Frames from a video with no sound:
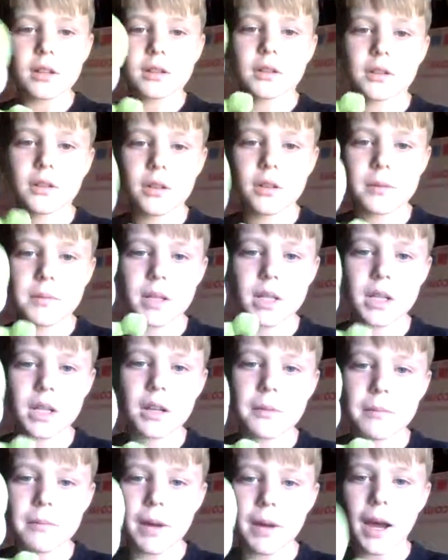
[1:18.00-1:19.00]
Screaming
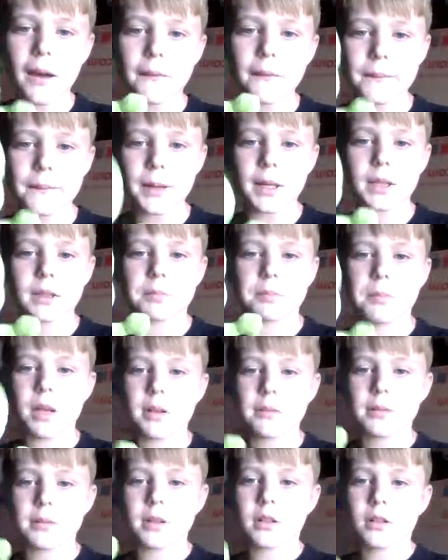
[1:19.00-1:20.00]
in my face,
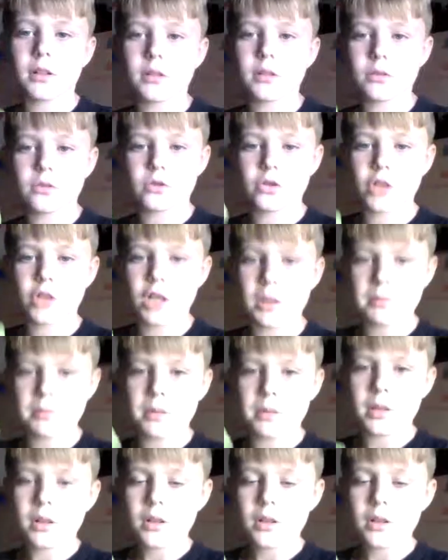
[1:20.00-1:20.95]
baby, don't trip.